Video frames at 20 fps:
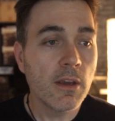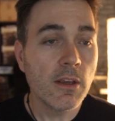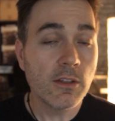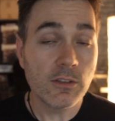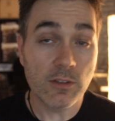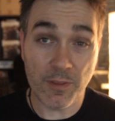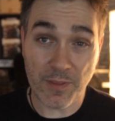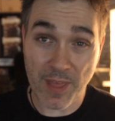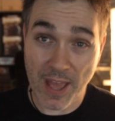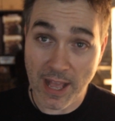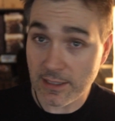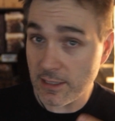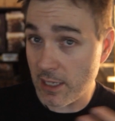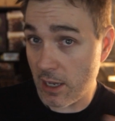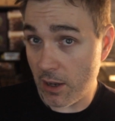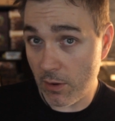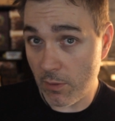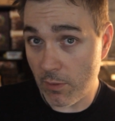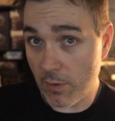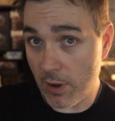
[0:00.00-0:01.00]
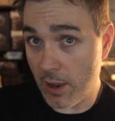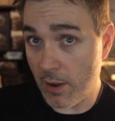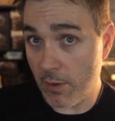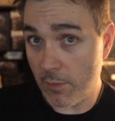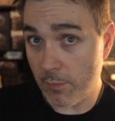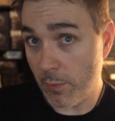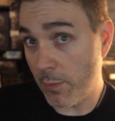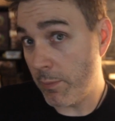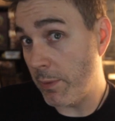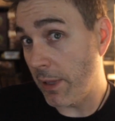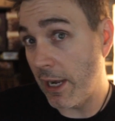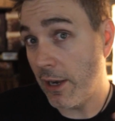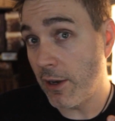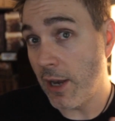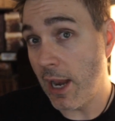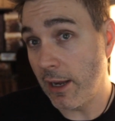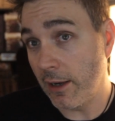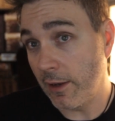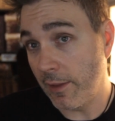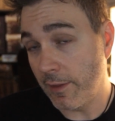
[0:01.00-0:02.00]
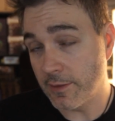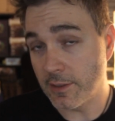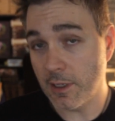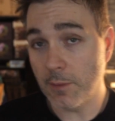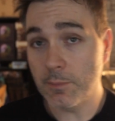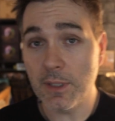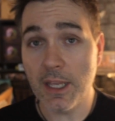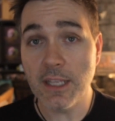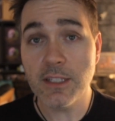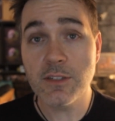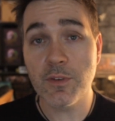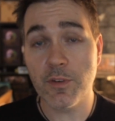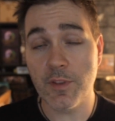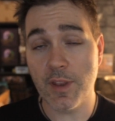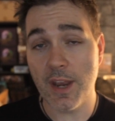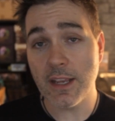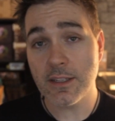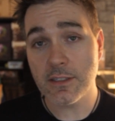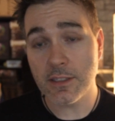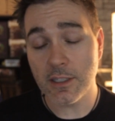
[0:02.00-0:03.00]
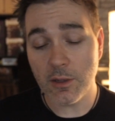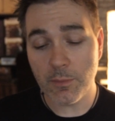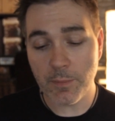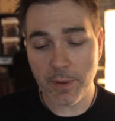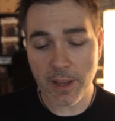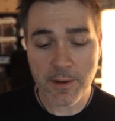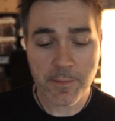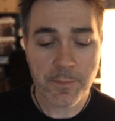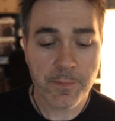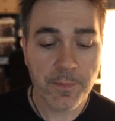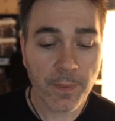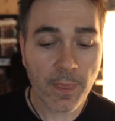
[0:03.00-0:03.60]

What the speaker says: So that's how we plan on handling these updates for the next little bit.